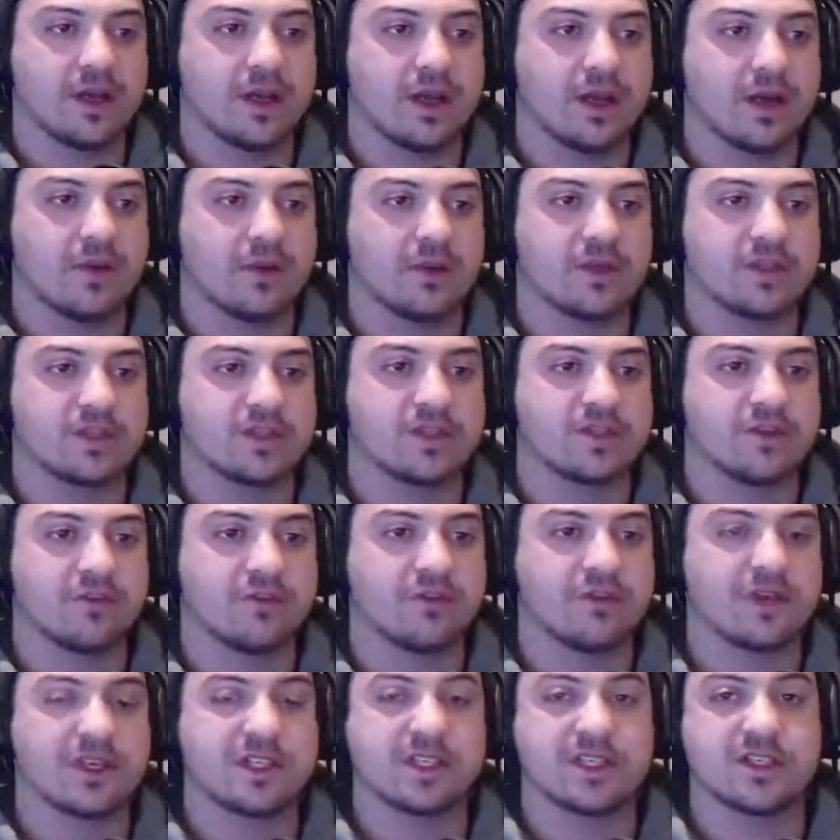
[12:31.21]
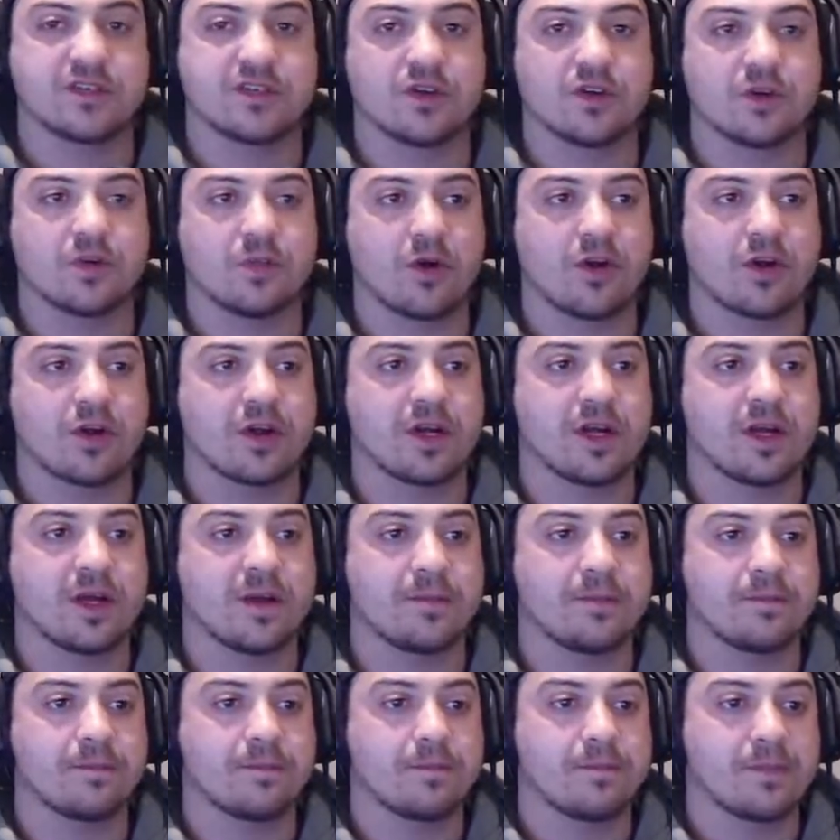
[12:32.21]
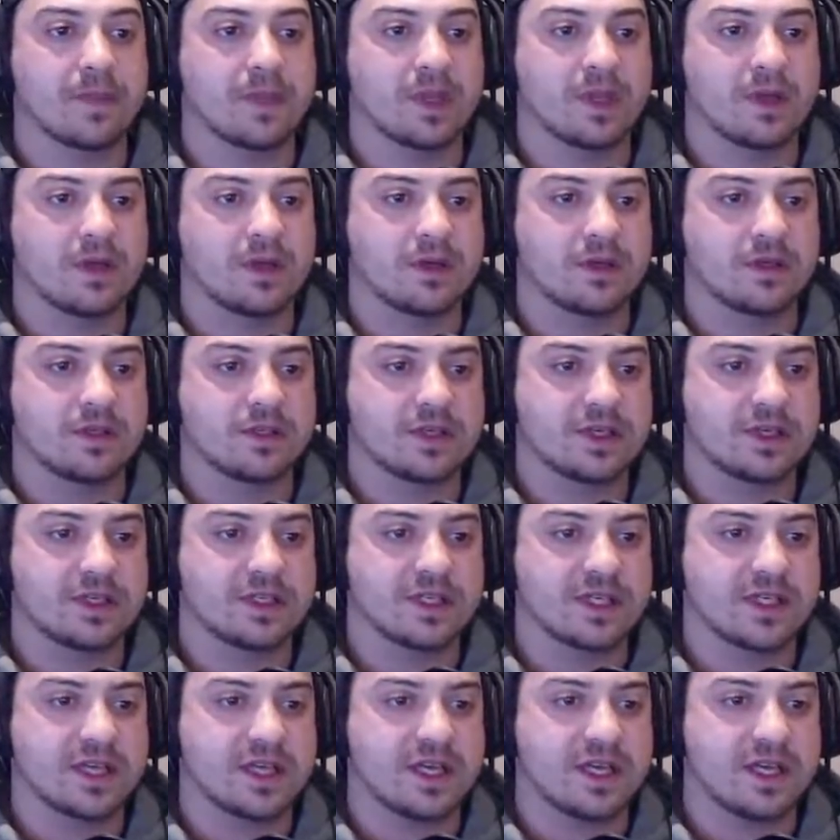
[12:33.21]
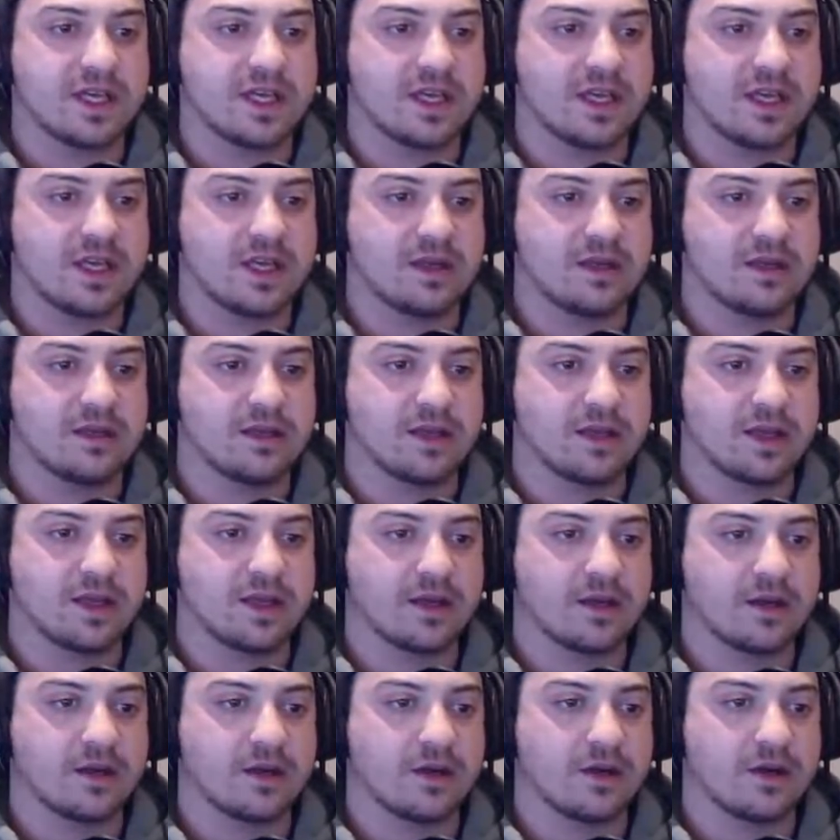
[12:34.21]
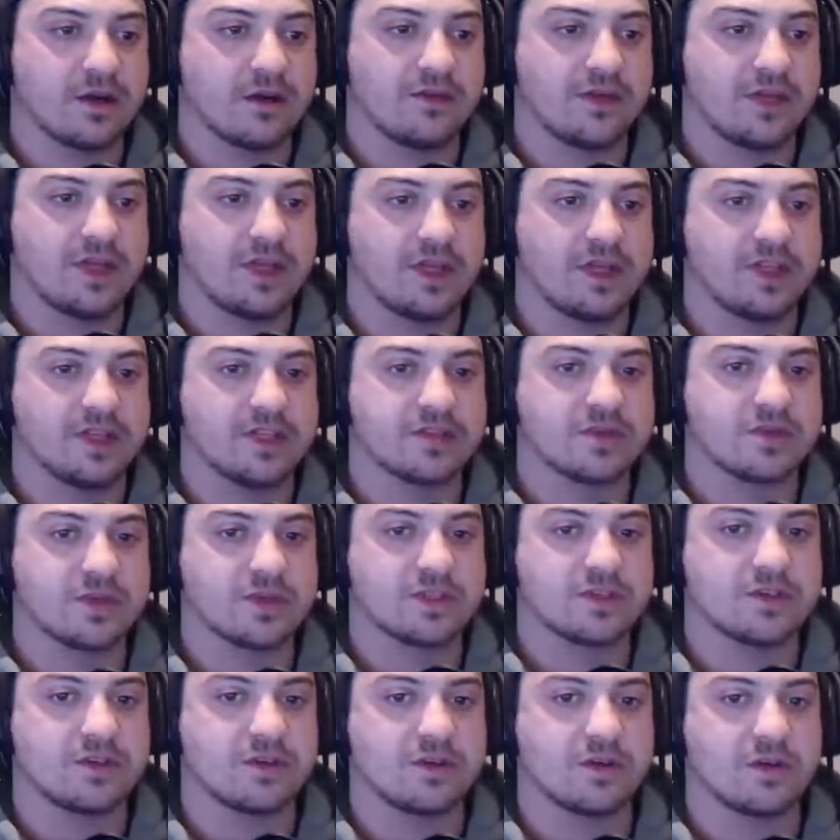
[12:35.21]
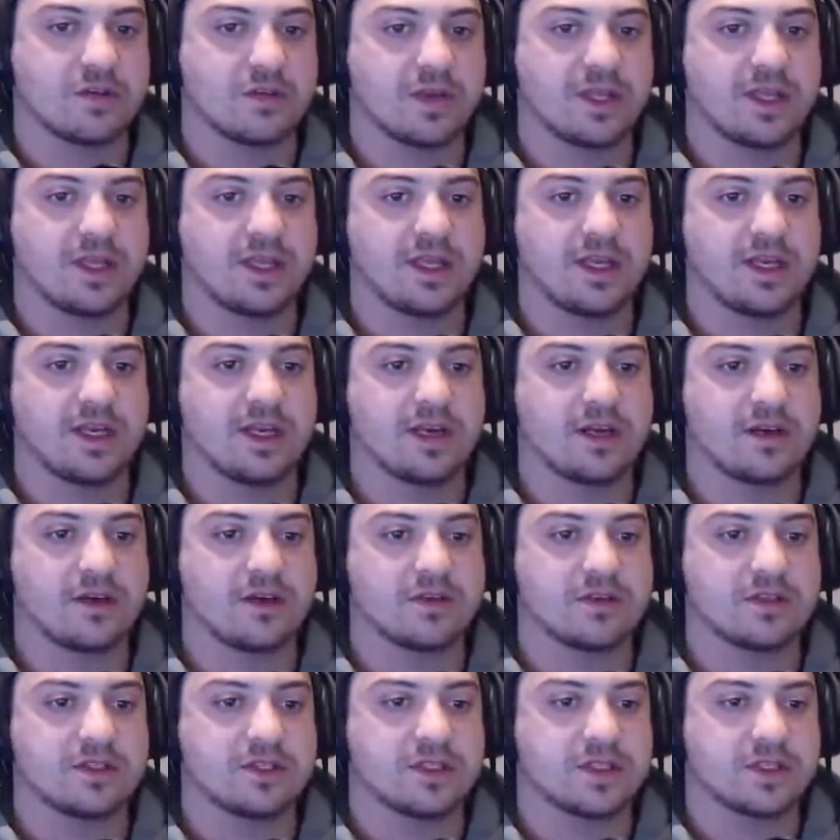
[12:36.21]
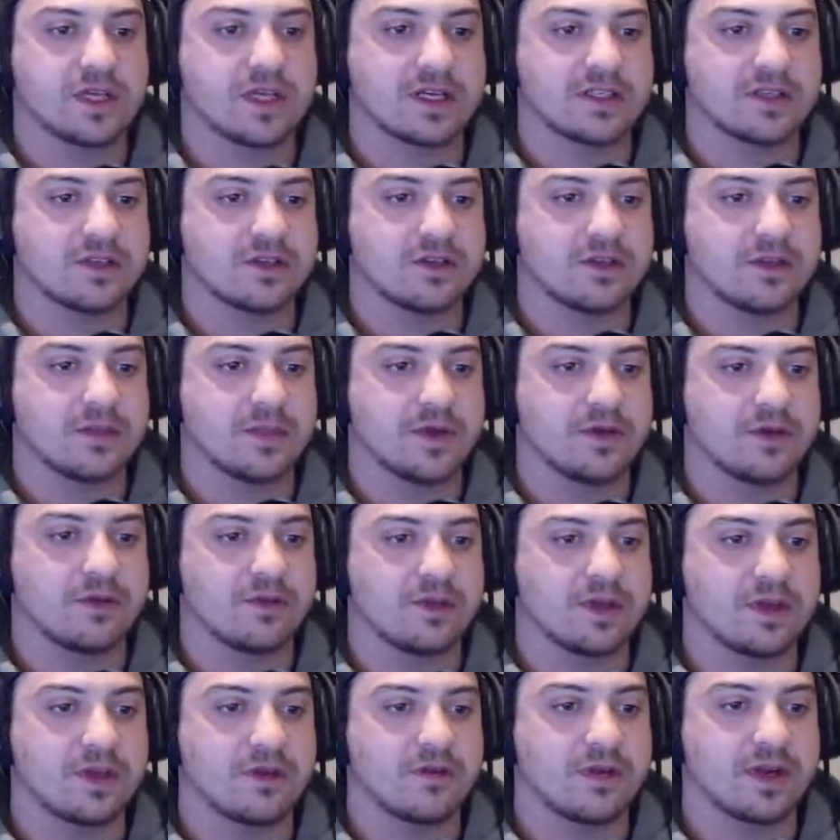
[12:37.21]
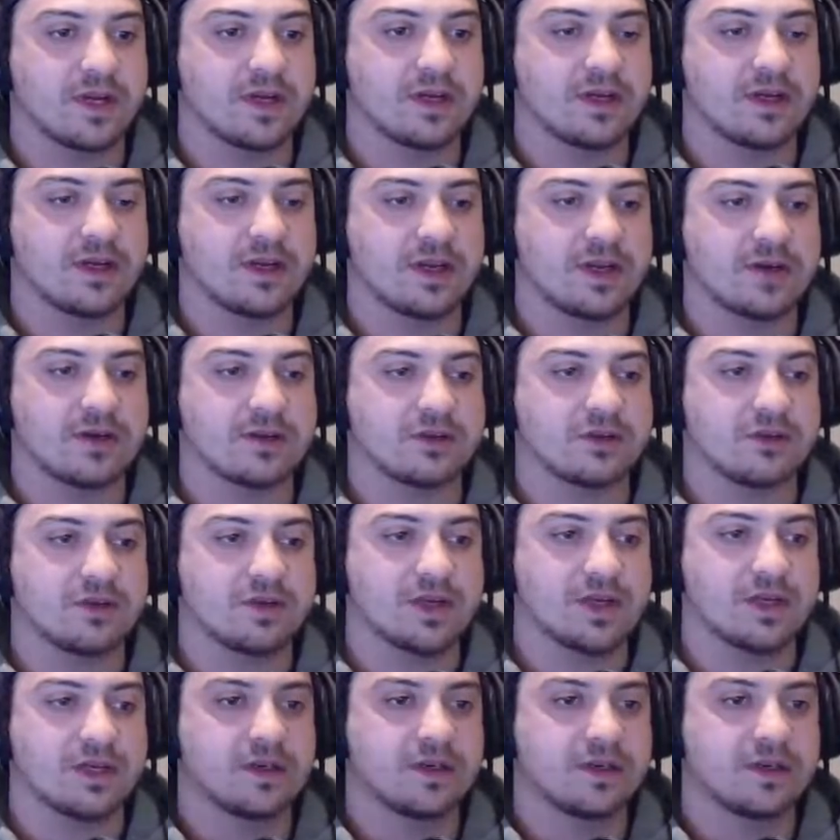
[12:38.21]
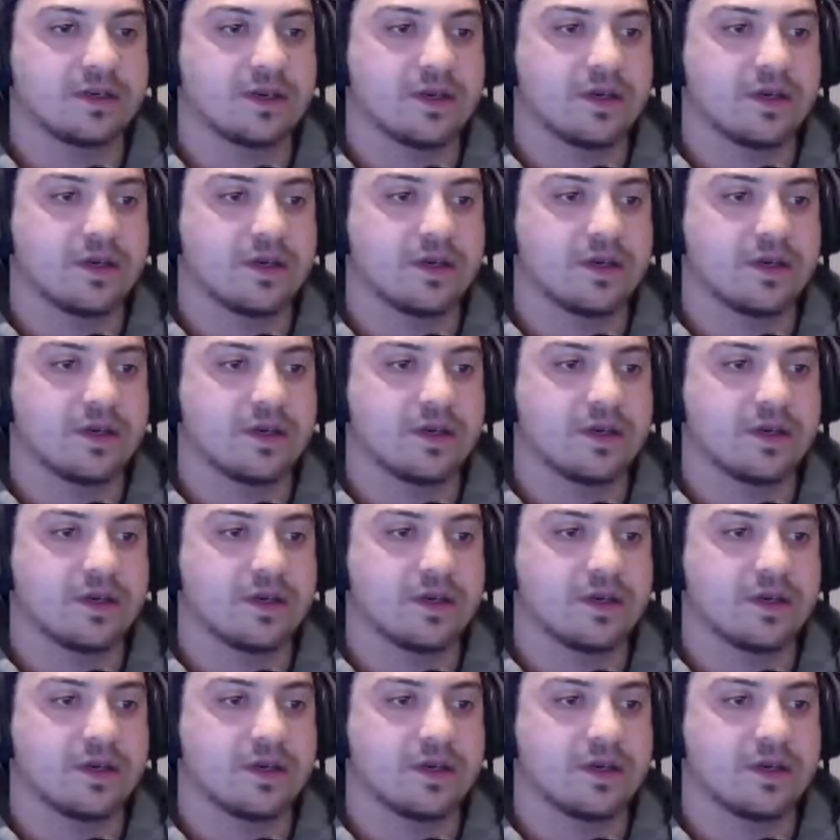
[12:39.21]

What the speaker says: When it's not fixed, it's sort of broken up. So you can see here that over here this one's not completely done because it hasn't got the metal thing around it. Now it's all done.